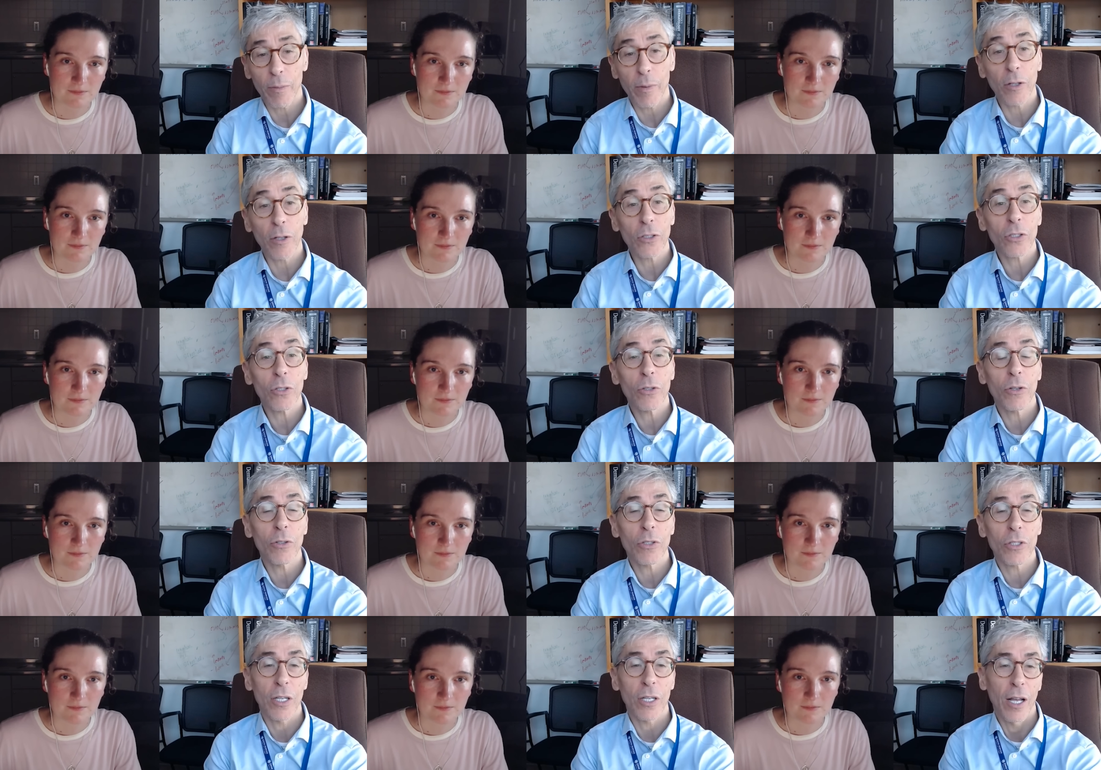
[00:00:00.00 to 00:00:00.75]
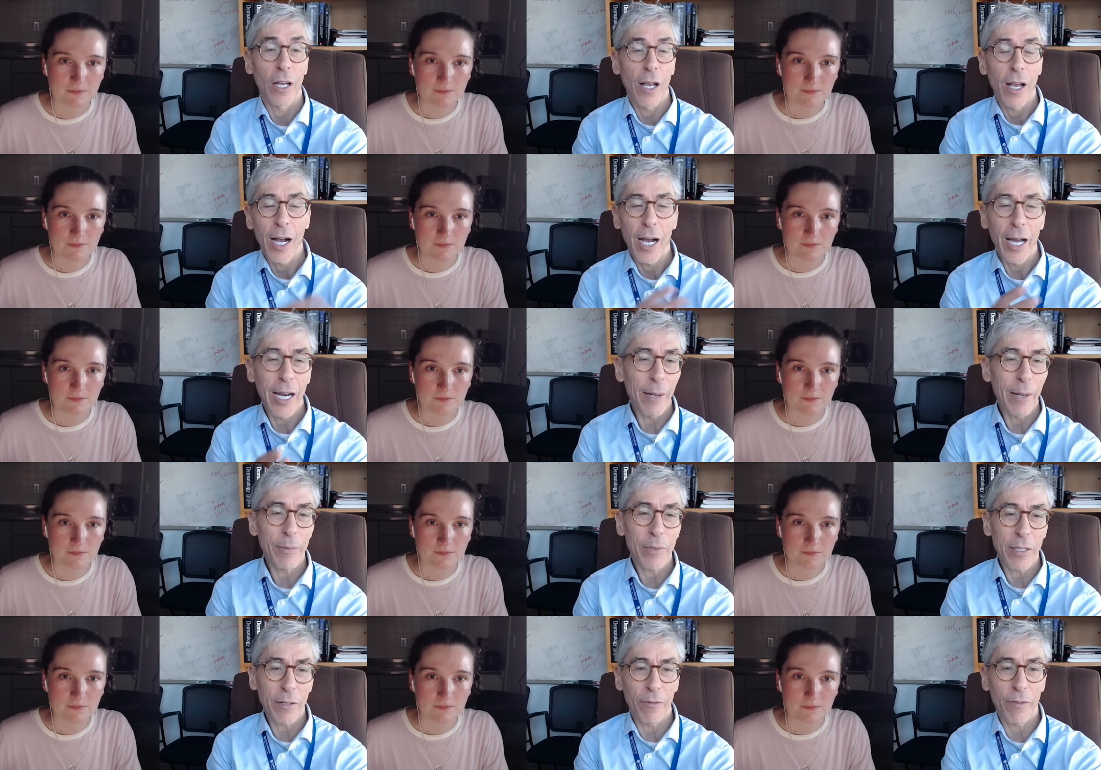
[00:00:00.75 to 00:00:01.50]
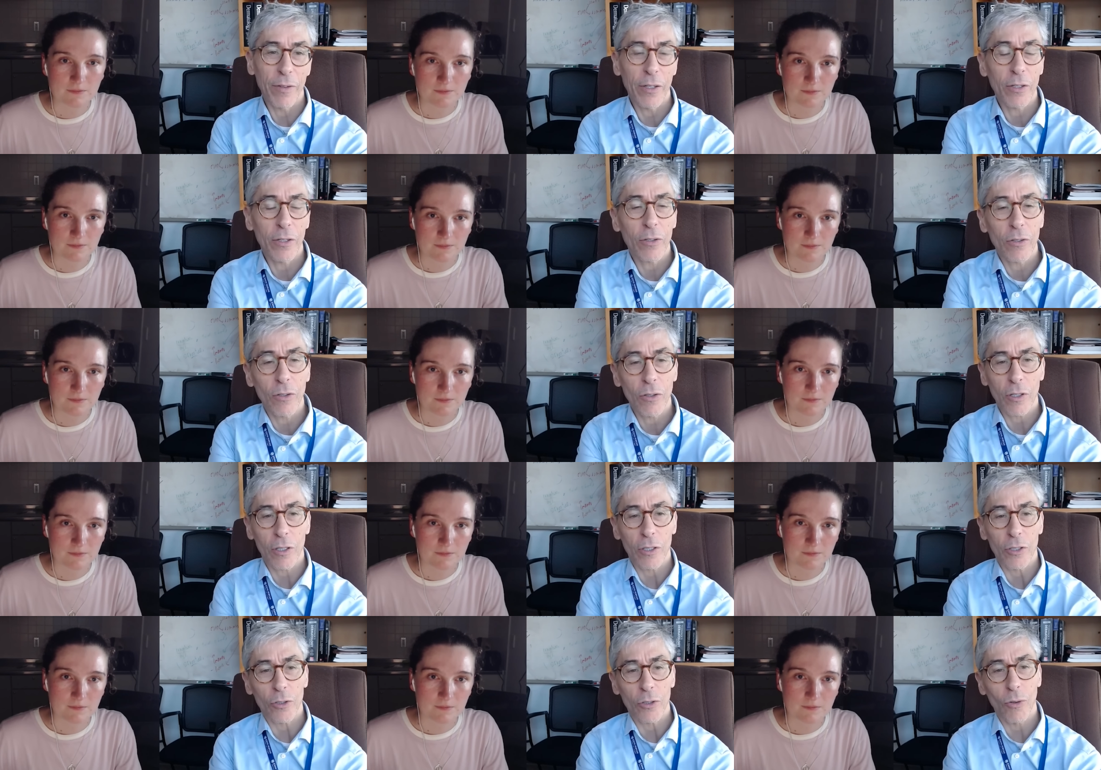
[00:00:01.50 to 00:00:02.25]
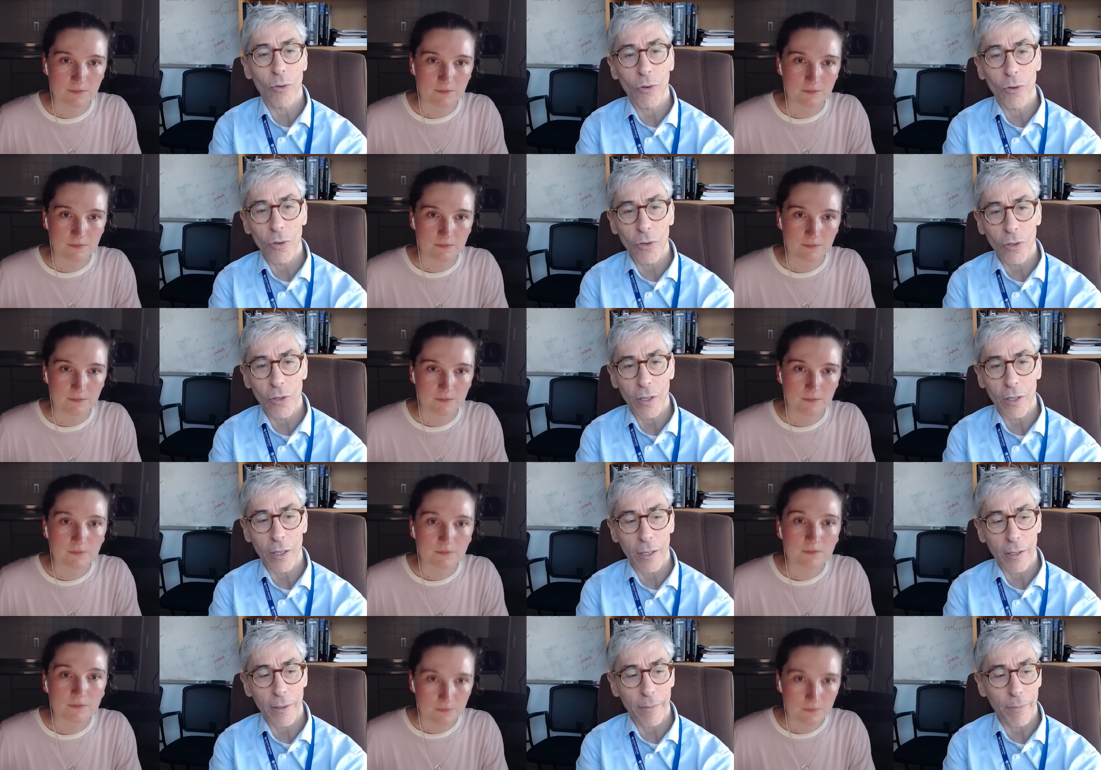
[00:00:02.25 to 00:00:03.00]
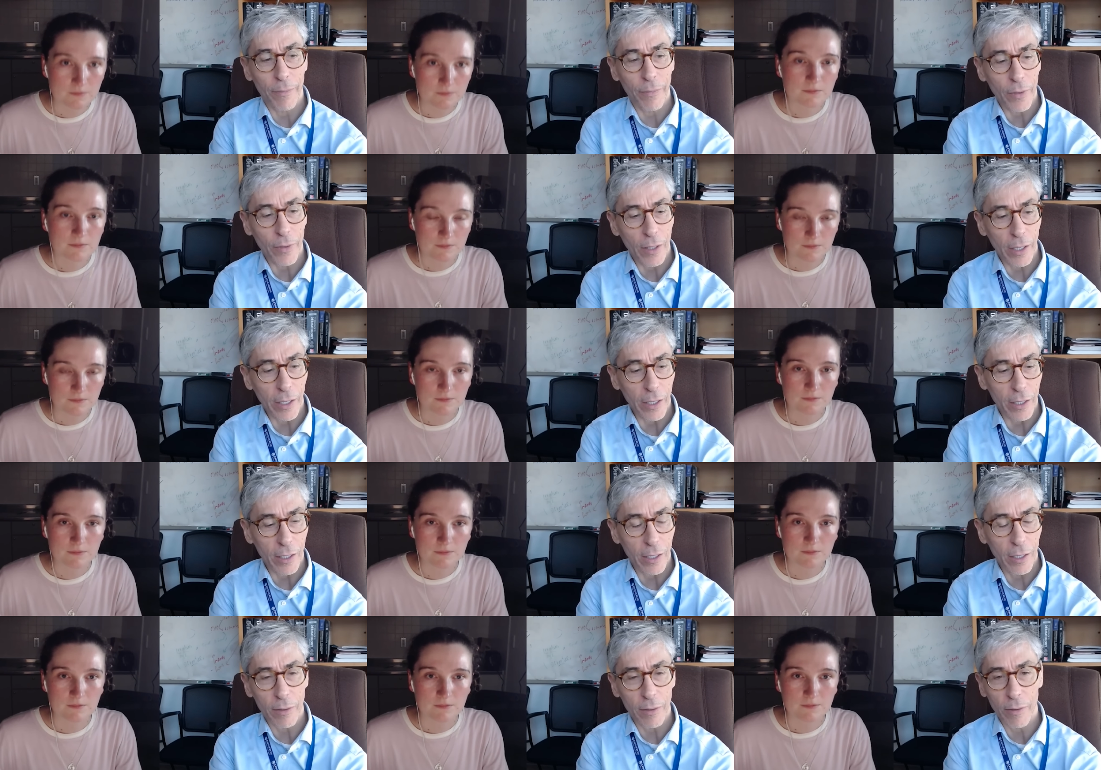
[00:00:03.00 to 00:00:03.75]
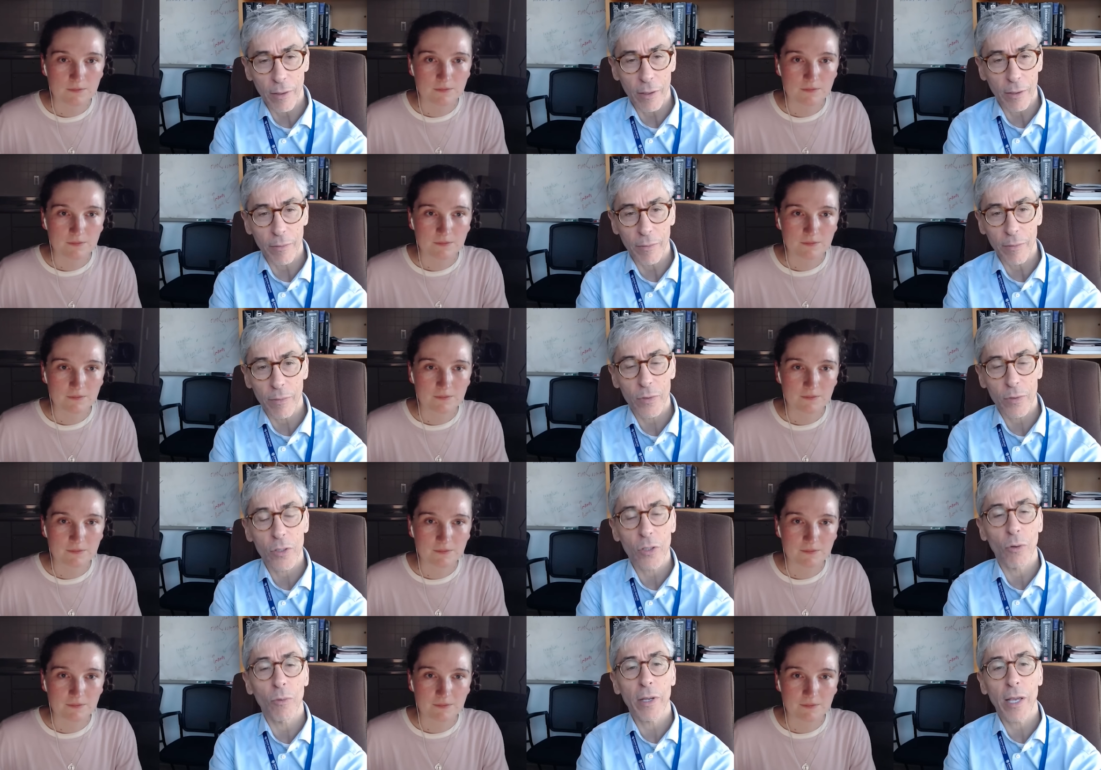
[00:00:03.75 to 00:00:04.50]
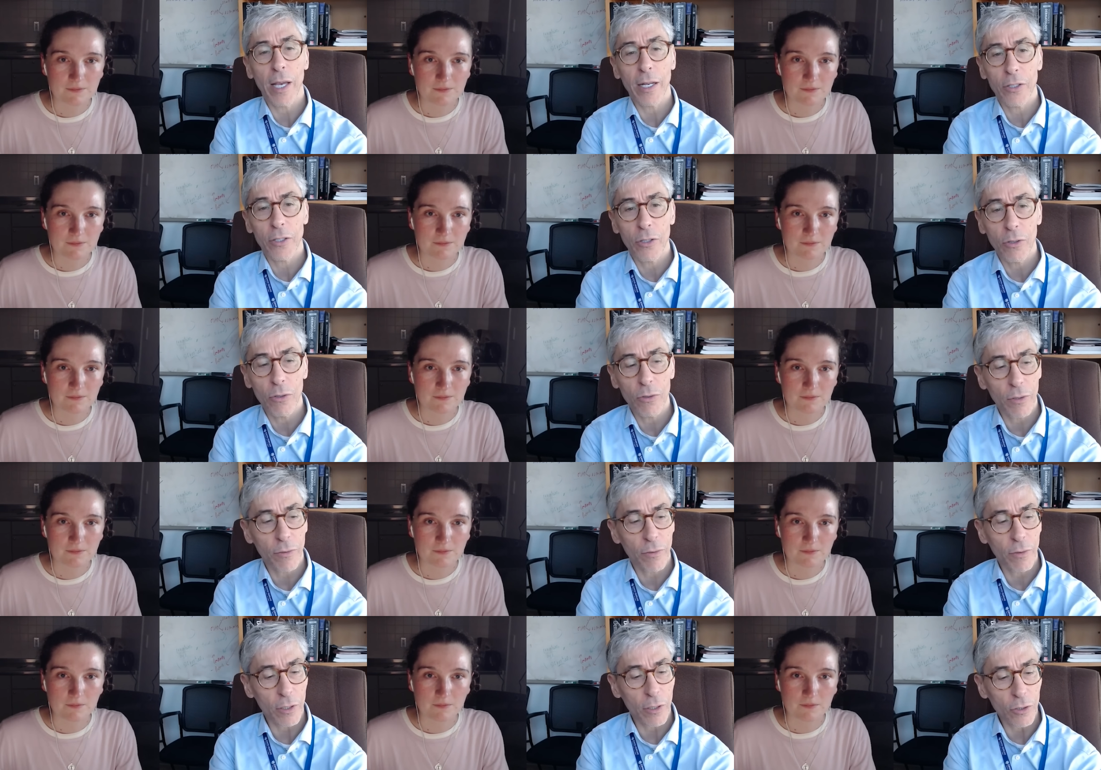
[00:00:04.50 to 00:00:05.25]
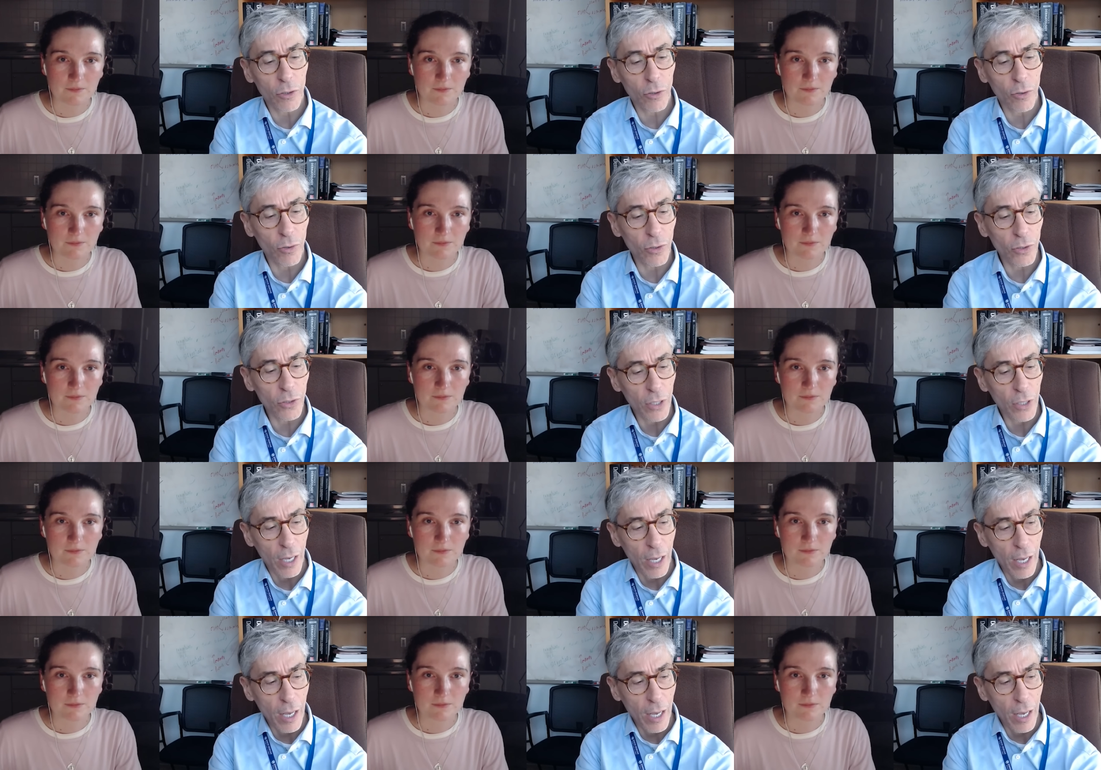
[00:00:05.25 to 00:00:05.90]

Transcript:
Speaker 1: We also used an empty vehicle control, um, like a, uh, a, uh, so we had two different controls,